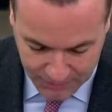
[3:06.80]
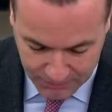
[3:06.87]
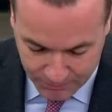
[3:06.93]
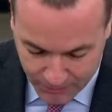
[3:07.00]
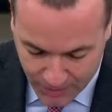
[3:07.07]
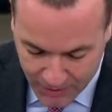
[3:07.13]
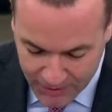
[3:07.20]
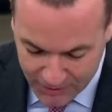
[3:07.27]
and
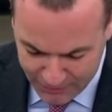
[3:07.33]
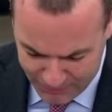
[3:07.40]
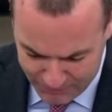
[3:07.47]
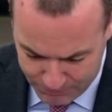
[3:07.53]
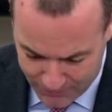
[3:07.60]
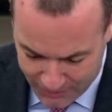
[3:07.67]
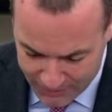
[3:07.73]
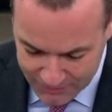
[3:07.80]

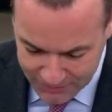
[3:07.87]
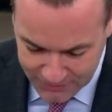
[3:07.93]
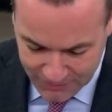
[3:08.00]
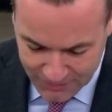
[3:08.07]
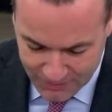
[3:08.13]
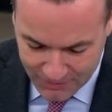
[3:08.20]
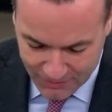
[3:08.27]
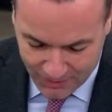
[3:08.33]
mind.
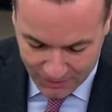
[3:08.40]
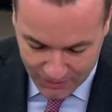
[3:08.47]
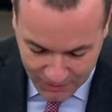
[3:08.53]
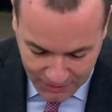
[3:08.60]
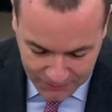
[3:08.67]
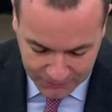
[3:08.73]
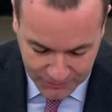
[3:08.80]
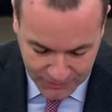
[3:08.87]
I
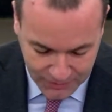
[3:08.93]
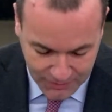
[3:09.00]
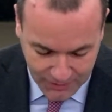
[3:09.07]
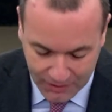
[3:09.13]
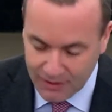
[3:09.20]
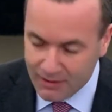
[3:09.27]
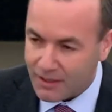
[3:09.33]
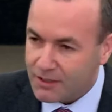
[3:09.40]
love
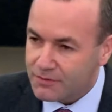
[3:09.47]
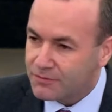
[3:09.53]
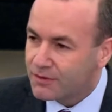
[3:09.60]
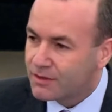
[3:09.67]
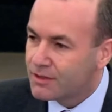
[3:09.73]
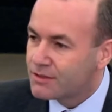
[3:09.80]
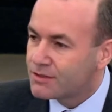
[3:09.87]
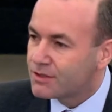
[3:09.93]
and live
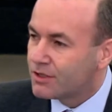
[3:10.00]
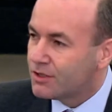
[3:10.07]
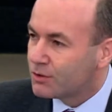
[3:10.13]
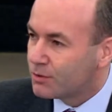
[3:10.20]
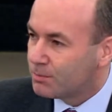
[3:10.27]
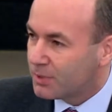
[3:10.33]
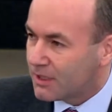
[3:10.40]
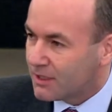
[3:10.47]
the
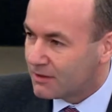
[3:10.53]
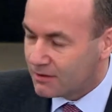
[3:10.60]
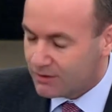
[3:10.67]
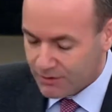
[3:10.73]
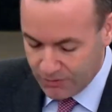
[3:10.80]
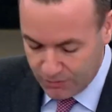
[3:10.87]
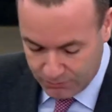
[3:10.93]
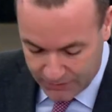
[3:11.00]
European
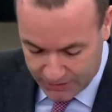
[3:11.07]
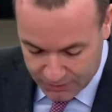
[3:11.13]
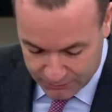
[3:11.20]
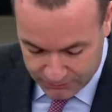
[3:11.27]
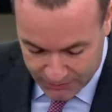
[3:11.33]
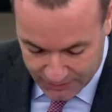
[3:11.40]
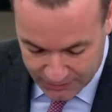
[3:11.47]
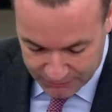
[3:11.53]
way
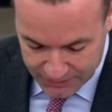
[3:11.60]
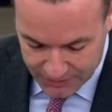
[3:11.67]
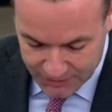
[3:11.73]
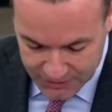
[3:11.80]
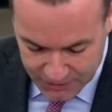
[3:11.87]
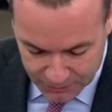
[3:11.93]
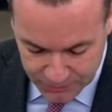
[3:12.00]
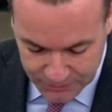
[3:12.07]
of life. And I
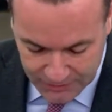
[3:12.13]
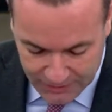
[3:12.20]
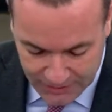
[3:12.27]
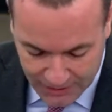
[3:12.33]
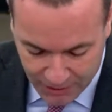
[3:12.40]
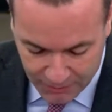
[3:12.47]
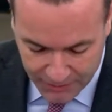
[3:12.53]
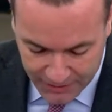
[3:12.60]
don't
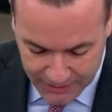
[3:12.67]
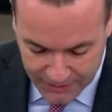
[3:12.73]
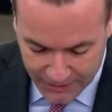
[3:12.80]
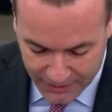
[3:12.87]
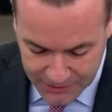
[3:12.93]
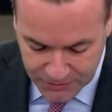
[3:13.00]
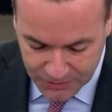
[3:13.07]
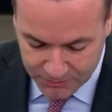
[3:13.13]
allow any
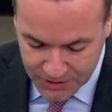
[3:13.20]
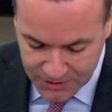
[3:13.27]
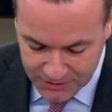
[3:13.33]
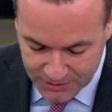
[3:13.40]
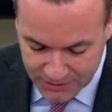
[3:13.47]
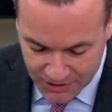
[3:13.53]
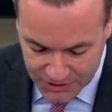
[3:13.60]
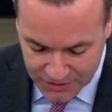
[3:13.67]
extremist
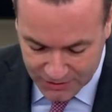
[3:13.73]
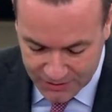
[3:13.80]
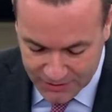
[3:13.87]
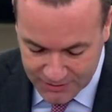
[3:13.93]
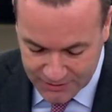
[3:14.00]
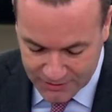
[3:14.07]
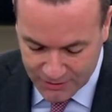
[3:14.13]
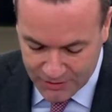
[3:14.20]
and
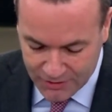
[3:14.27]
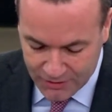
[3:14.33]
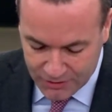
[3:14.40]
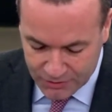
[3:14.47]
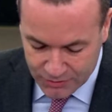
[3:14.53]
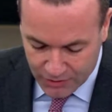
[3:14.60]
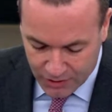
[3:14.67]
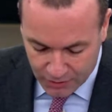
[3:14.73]
nationalist
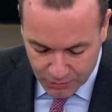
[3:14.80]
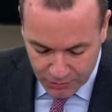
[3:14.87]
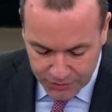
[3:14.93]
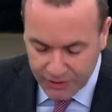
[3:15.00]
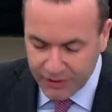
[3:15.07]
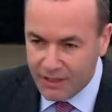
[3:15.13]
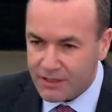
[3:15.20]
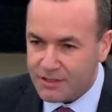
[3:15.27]
to hold
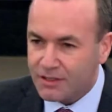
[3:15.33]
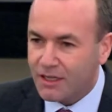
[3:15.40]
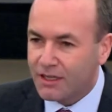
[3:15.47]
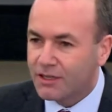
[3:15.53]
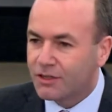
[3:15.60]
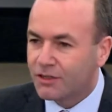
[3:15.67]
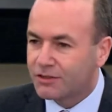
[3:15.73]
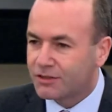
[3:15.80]
these in
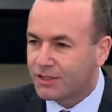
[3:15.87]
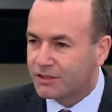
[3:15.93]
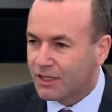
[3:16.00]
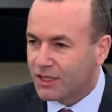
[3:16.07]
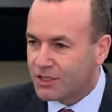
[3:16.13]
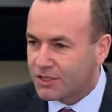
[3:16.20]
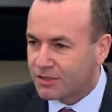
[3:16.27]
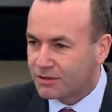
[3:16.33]

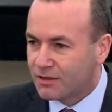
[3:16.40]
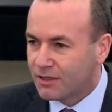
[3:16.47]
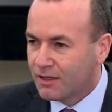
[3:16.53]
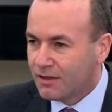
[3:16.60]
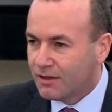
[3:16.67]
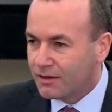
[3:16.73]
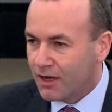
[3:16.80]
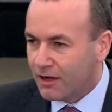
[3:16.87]
contradiction
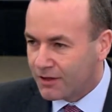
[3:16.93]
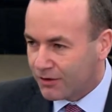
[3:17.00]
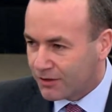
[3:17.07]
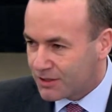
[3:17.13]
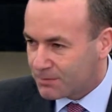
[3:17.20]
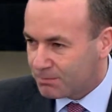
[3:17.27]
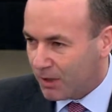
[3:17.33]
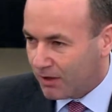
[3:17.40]
that
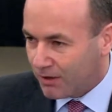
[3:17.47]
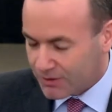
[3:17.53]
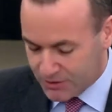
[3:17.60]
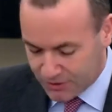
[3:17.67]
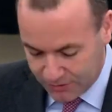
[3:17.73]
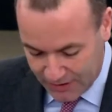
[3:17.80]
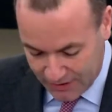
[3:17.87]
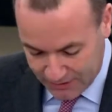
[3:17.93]
belongs
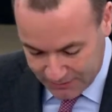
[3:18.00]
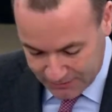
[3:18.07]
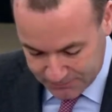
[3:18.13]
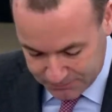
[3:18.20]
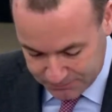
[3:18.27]
together.